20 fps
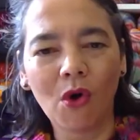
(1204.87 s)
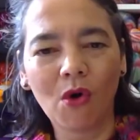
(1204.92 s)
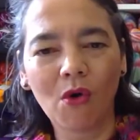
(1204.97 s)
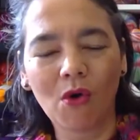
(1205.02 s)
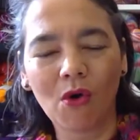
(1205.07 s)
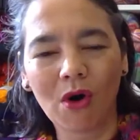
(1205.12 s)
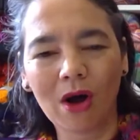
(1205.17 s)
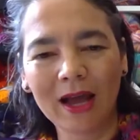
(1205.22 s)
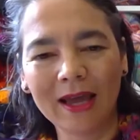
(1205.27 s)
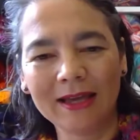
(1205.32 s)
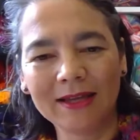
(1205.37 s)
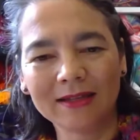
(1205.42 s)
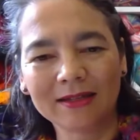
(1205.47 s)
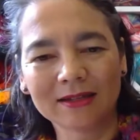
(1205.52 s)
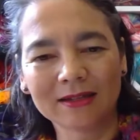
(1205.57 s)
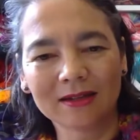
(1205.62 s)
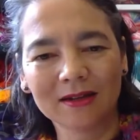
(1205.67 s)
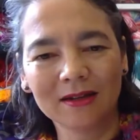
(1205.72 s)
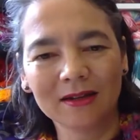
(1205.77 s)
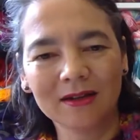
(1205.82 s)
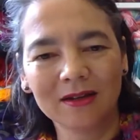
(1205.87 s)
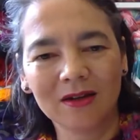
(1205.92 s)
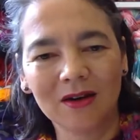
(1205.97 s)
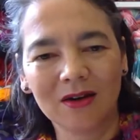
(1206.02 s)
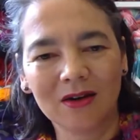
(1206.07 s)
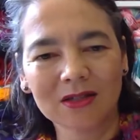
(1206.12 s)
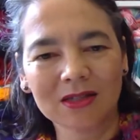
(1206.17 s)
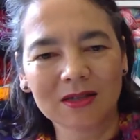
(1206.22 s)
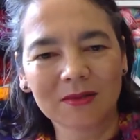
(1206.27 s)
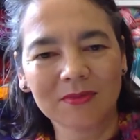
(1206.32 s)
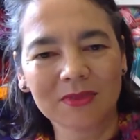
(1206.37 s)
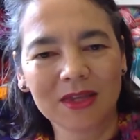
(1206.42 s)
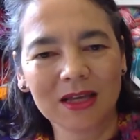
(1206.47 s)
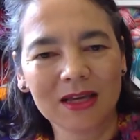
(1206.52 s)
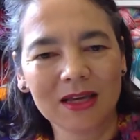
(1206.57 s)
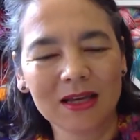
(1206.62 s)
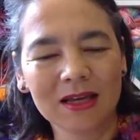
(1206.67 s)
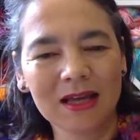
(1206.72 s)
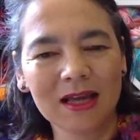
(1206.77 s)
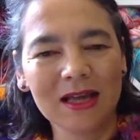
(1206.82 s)
or 8 or
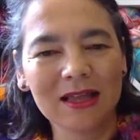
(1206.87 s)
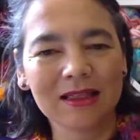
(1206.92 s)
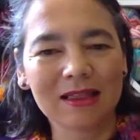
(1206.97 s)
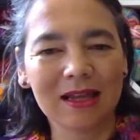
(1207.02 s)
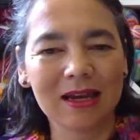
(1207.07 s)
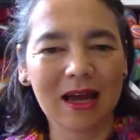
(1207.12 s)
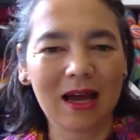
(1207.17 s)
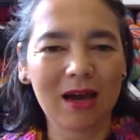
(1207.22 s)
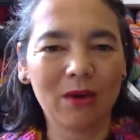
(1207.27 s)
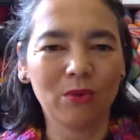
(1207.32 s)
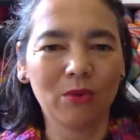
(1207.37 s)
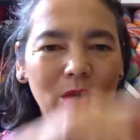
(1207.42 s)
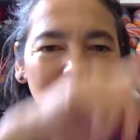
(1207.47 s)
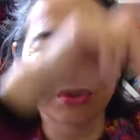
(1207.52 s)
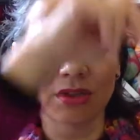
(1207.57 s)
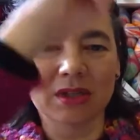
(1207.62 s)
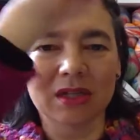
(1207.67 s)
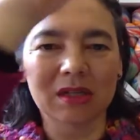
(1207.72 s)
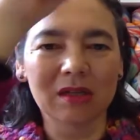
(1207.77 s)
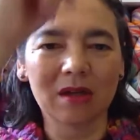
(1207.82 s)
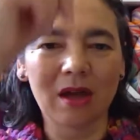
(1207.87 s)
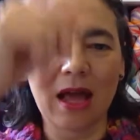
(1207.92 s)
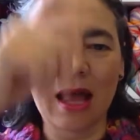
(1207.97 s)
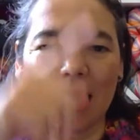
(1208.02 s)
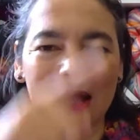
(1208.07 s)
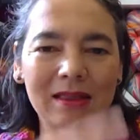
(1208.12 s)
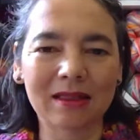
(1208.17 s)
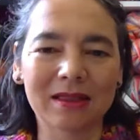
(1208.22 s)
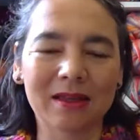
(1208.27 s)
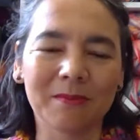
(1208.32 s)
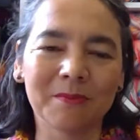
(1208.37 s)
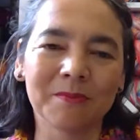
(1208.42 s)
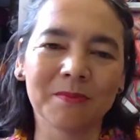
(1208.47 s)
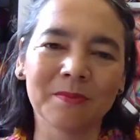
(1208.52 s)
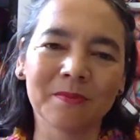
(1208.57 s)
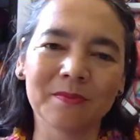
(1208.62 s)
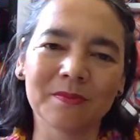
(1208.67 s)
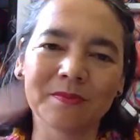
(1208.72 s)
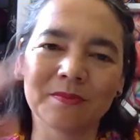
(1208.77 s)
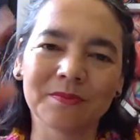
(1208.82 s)
something, then I want to add
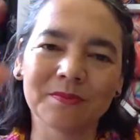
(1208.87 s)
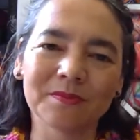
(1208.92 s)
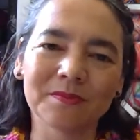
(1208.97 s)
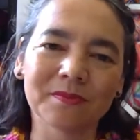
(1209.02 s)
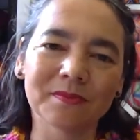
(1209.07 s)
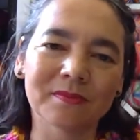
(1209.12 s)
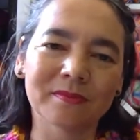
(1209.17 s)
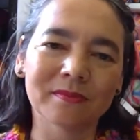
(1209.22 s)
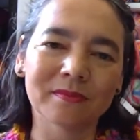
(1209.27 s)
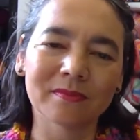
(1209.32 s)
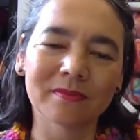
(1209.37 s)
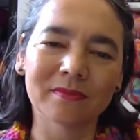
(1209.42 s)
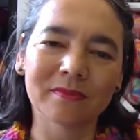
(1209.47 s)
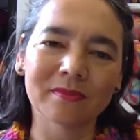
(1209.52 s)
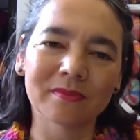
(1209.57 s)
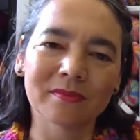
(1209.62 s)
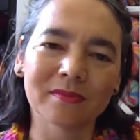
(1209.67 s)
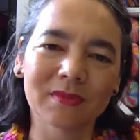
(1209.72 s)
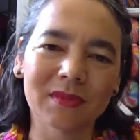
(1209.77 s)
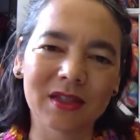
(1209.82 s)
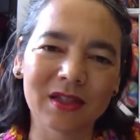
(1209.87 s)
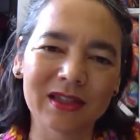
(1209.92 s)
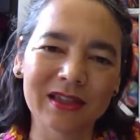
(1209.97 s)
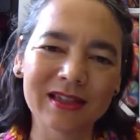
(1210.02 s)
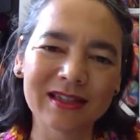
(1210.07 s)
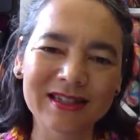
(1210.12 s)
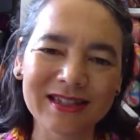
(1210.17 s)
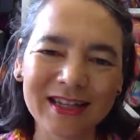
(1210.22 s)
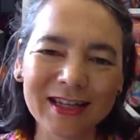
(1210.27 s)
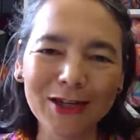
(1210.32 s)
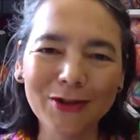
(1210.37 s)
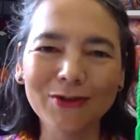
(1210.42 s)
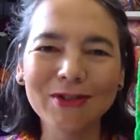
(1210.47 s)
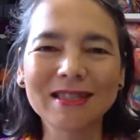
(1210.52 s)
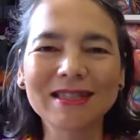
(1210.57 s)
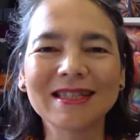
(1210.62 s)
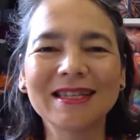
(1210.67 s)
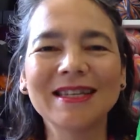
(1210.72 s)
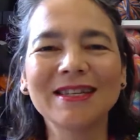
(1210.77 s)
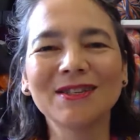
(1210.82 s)
them
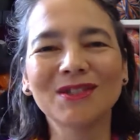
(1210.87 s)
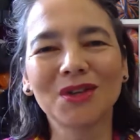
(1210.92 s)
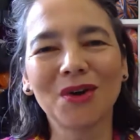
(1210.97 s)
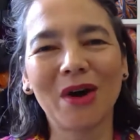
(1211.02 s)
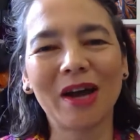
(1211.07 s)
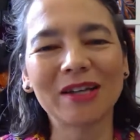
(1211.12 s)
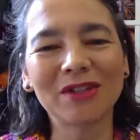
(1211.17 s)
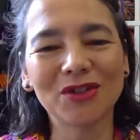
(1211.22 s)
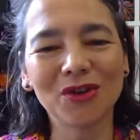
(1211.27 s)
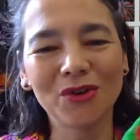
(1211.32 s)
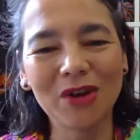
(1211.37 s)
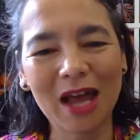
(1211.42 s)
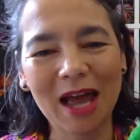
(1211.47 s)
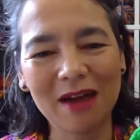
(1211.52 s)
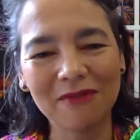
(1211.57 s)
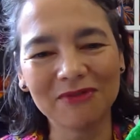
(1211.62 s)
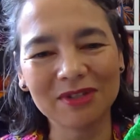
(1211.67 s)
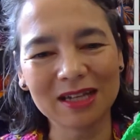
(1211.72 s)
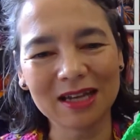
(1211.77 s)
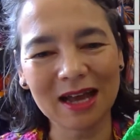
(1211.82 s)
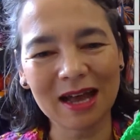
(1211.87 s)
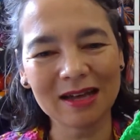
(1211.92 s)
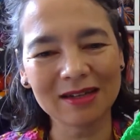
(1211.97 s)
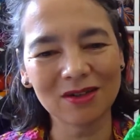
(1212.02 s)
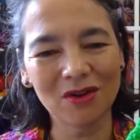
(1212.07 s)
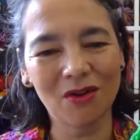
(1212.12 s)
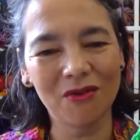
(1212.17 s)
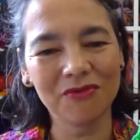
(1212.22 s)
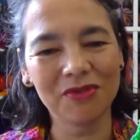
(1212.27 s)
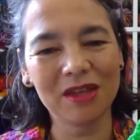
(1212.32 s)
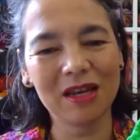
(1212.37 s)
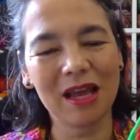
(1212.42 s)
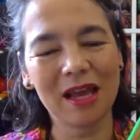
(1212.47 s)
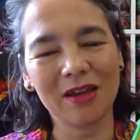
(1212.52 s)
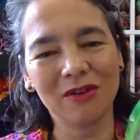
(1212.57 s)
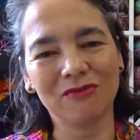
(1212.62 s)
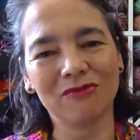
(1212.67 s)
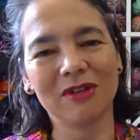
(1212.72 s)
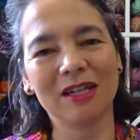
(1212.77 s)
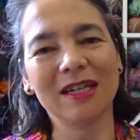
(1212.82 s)
continuously so I don't have to cut off the
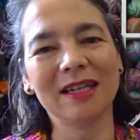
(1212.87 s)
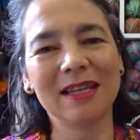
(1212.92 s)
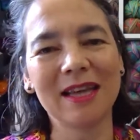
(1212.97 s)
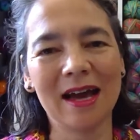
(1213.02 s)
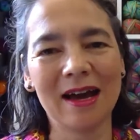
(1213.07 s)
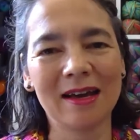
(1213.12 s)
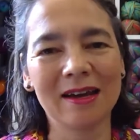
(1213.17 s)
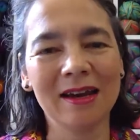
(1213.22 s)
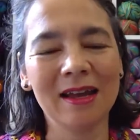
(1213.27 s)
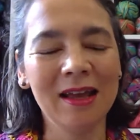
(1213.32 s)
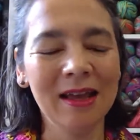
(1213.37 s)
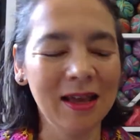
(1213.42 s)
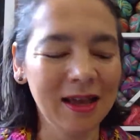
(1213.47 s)
light green yarn.